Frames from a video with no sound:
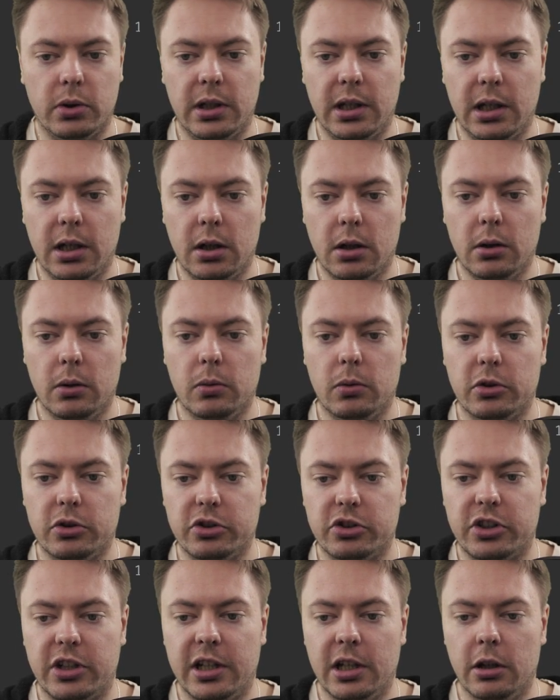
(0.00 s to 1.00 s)
here, we'll
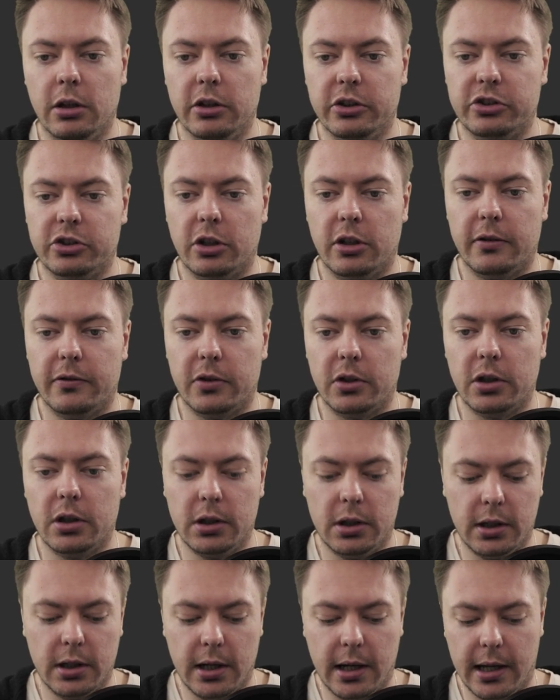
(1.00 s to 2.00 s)
just kill the server,
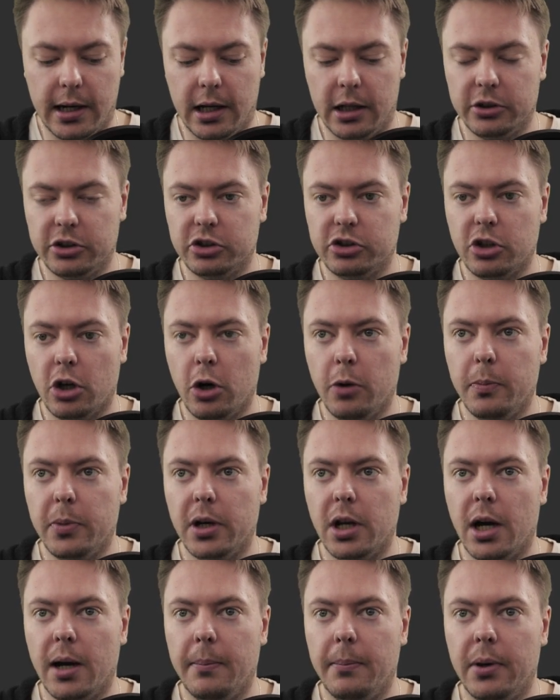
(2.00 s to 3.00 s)
and I'll just open
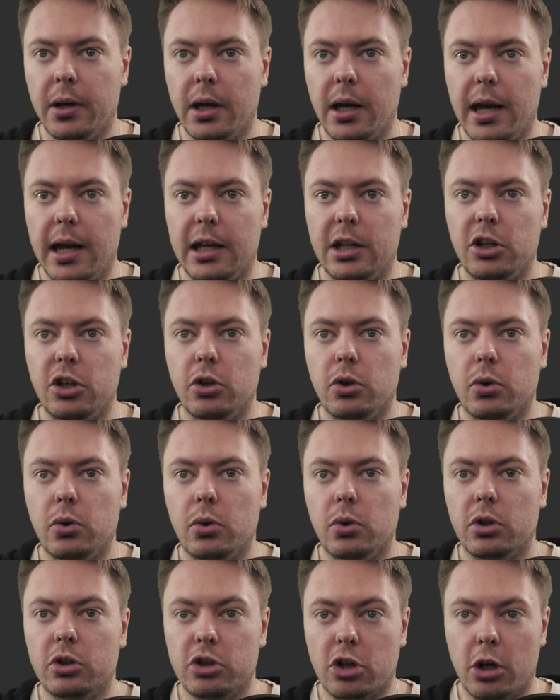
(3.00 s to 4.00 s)
up a new
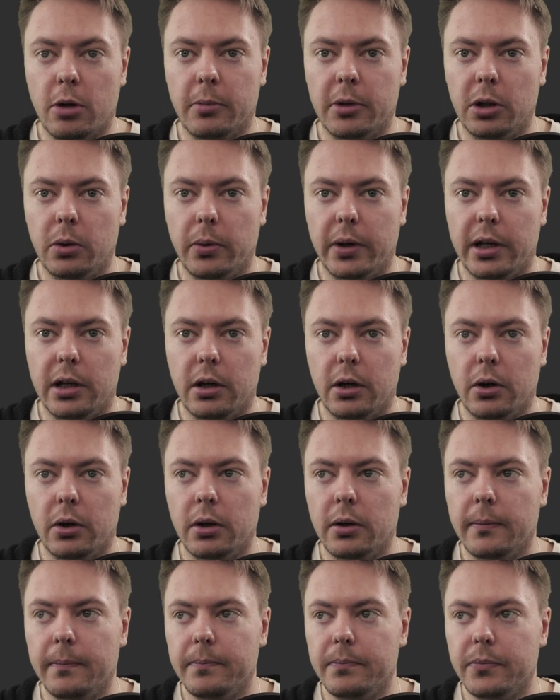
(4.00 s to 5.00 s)
terminal window
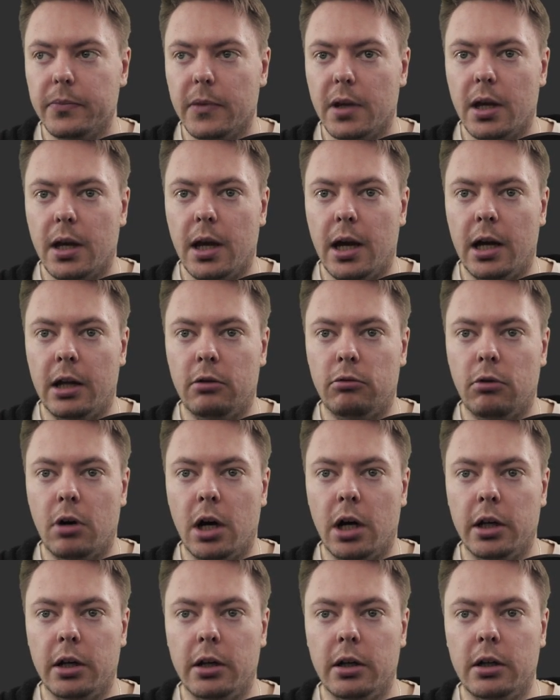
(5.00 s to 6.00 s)
and
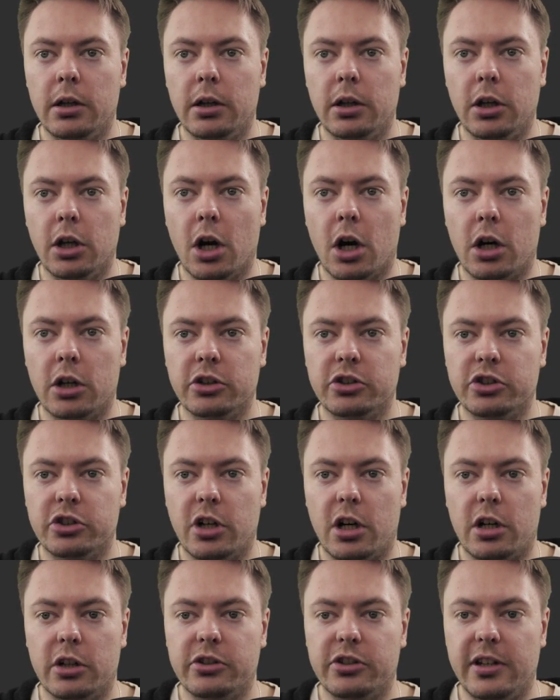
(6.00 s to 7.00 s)
run yarn
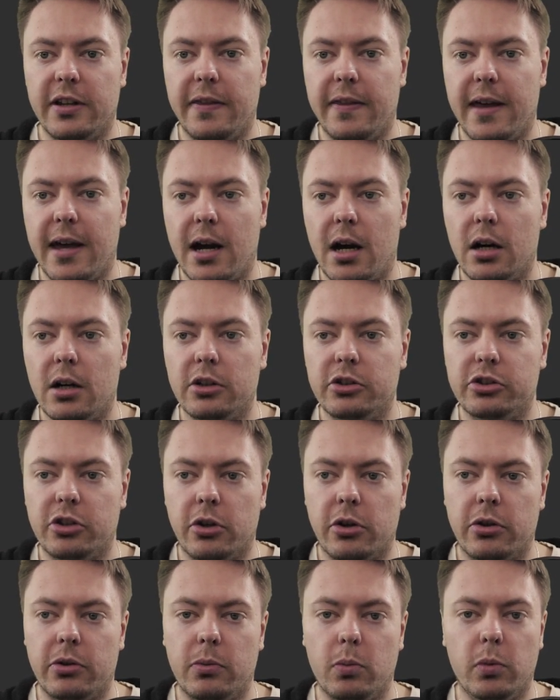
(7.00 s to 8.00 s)
start in there.
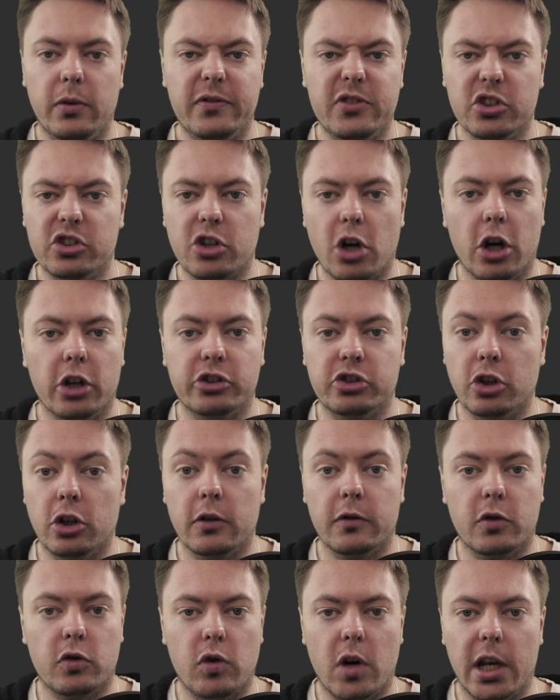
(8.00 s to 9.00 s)
So we've just got a
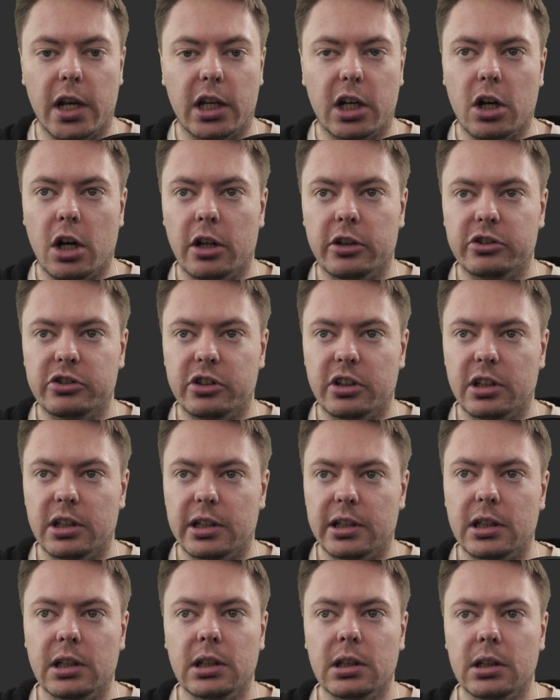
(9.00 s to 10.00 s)
server running
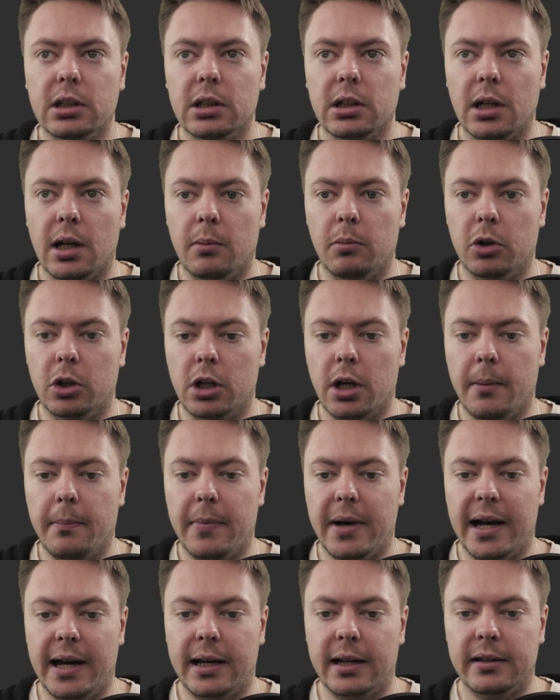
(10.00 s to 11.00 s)
constantly, and we'll come
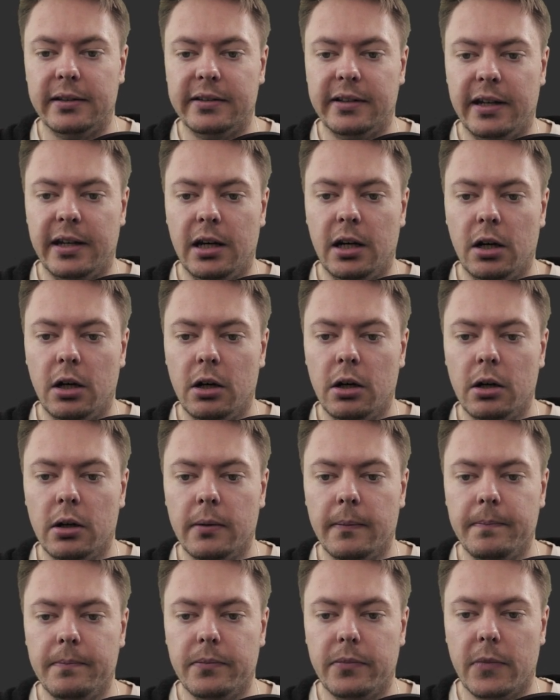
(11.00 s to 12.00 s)
back into here,
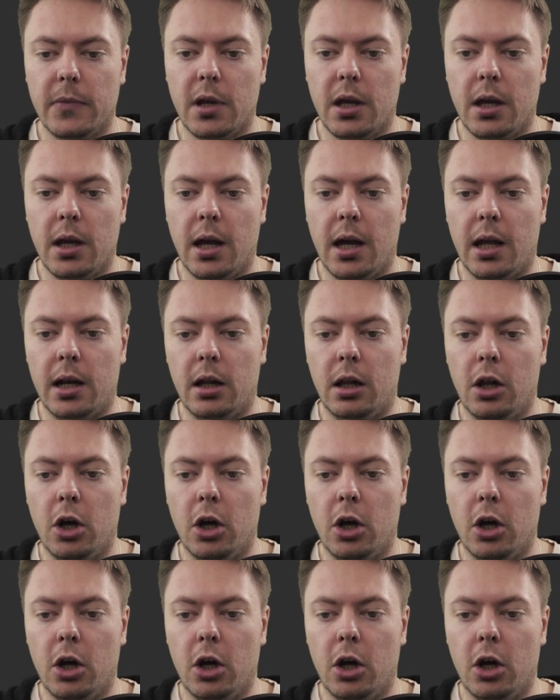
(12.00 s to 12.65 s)
and I'll